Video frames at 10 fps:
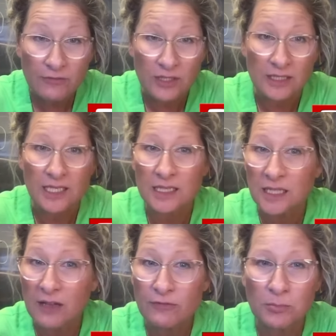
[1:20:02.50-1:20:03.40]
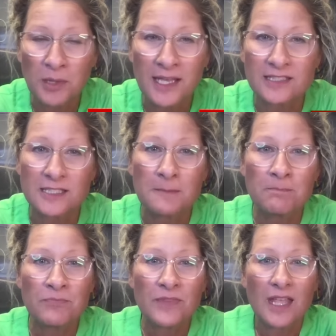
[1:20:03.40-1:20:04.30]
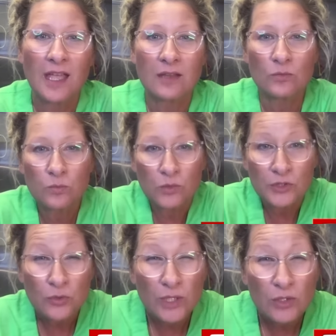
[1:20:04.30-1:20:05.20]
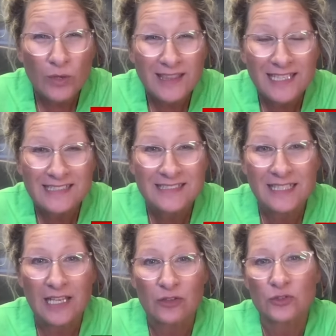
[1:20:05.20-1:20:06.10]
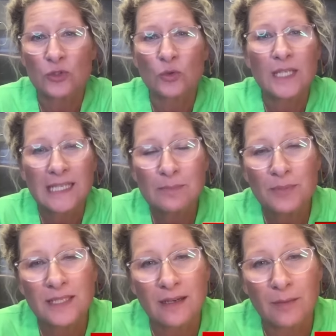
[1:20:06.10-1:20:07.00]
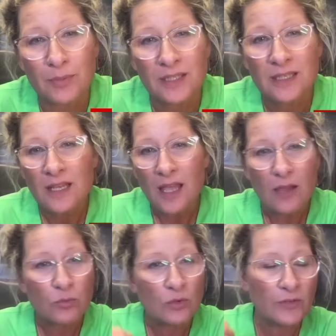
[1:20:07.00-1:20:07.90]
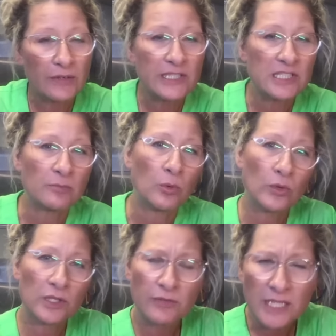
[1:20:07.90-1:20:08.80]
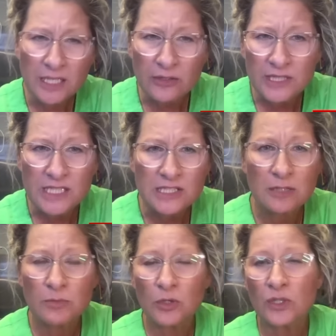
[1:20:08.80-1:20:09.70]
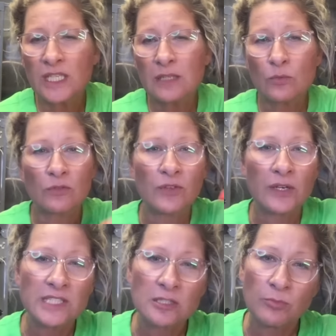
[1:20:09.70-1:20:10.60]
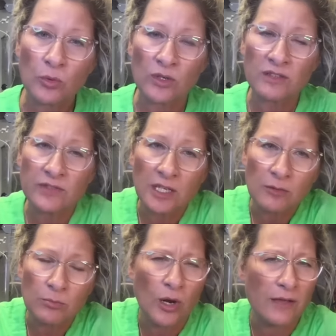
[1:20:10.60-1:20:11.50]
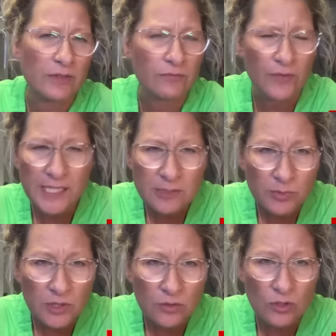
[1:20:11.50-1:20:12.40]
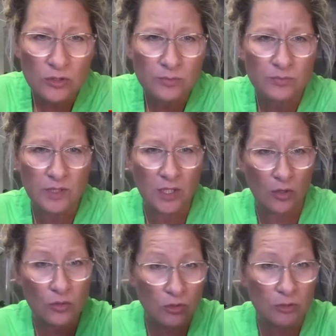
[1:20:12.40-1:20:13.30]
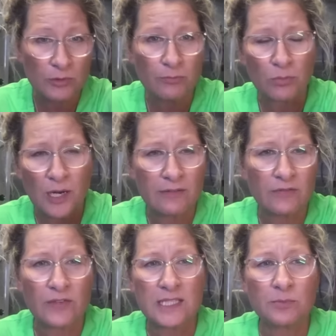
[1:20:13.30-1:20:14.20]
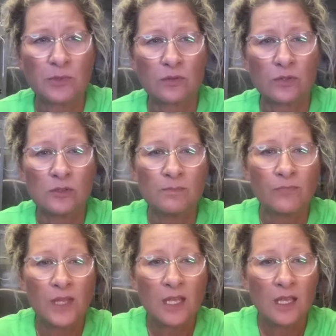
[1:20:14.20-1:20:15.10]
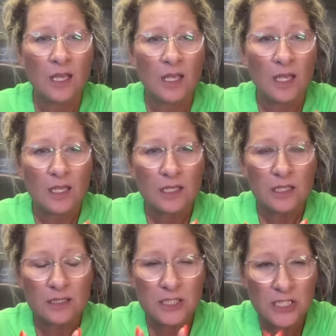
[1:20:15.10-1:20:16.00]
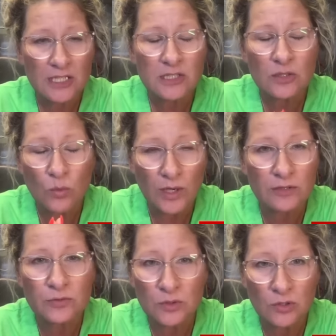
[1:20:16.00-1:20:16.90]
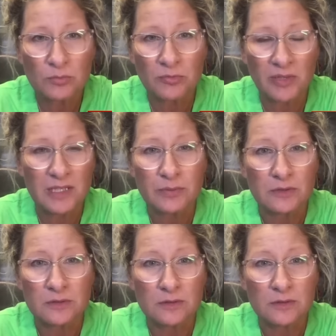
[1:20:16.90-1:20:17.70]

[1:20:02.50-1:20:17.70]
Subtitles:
you, and I love your pets, and we're doing great things together, so keep it up. And we're very supportive here in this community. We're very supportive in our private Facebook group, the Go Groomer private Facebook group. You're just a wonderful group of people.